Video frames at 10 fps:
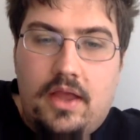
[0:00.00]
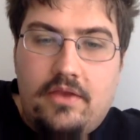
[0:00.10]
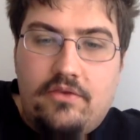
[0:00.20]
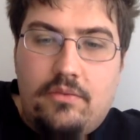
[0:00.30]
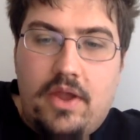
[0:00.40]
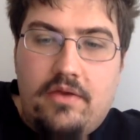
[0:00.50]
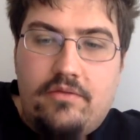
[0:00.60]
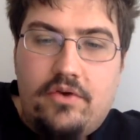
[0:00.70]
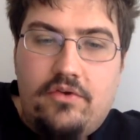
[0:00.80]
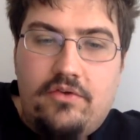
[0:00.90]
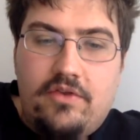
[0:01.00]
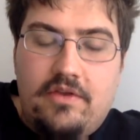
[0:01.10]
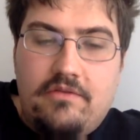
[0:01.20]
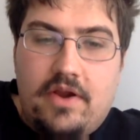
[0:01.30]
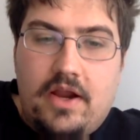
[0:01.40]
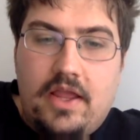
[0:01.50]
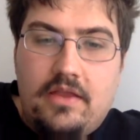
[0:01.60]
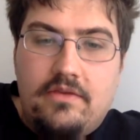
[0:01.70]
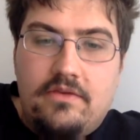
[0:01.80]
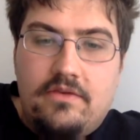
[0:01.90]
as a way of reducing
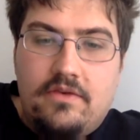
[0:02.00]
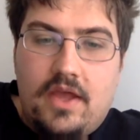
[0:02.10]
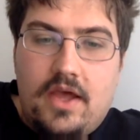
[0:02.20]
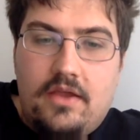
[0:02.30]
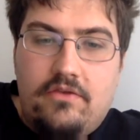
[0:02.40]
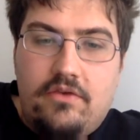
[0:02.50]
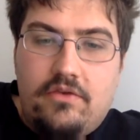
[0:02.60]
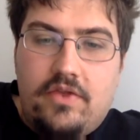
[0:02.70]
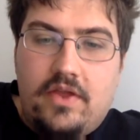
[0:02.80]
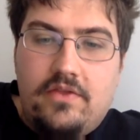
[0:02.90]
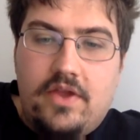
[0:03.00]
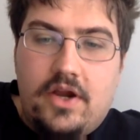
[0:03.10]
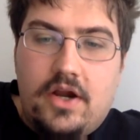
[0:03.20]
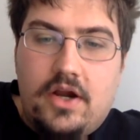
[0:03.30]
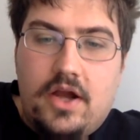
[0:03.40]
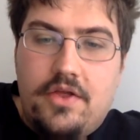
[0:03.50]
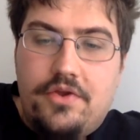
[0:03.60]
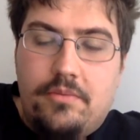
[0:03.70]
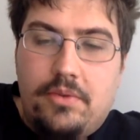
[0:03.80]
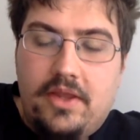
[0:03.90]
variance. Do you think there are
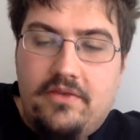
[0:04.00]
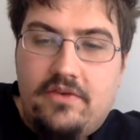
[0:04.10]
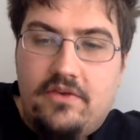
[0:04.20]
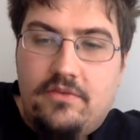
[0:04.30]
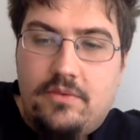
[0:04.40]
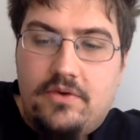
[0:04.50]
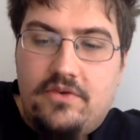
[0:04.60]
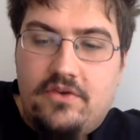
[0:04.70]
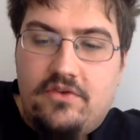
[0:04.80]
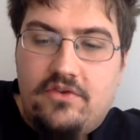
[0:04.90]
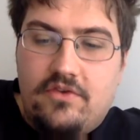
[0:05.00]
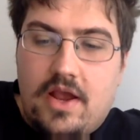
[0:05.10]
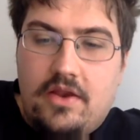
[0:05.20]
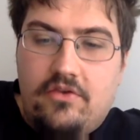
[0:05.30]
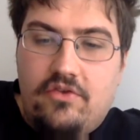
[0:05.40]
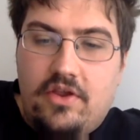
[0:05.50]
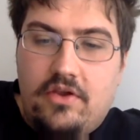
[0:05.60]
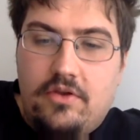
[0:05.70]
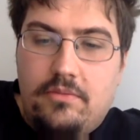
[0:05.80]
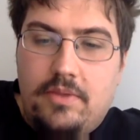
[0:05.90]
other places where such a strategy
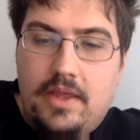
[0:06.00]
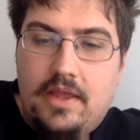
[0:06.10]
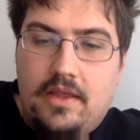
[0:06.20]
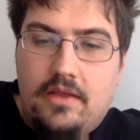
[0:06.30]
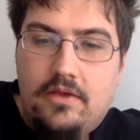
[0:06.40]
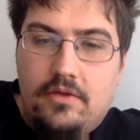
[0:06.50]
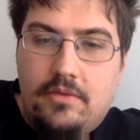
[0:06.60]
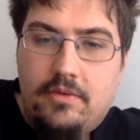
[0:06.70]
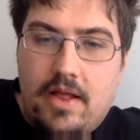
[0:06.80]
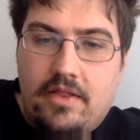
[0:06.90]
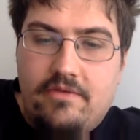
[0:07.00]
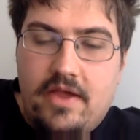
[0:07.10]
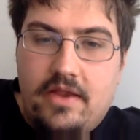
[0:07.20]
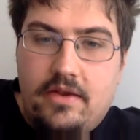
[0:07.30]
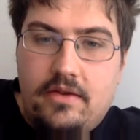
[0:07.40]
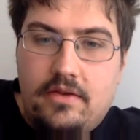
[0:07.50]
could be relevant?